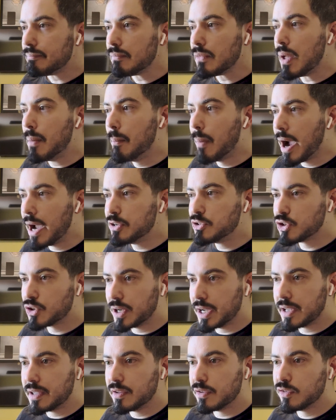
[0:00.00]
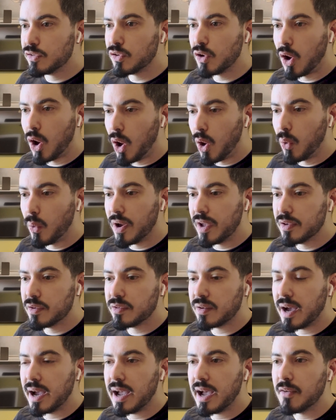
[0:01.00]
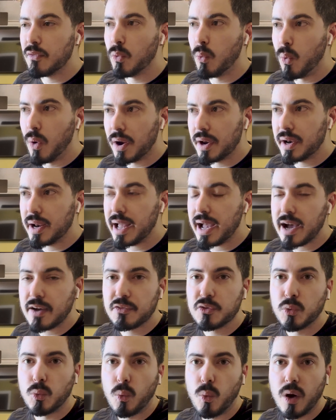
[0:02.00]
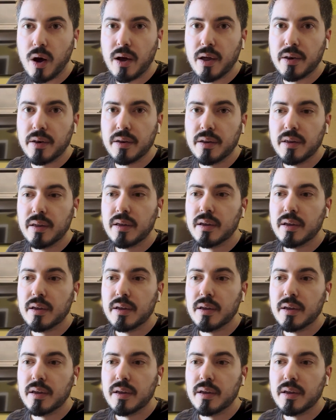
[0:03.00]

My trick is I have a 1.5 to 1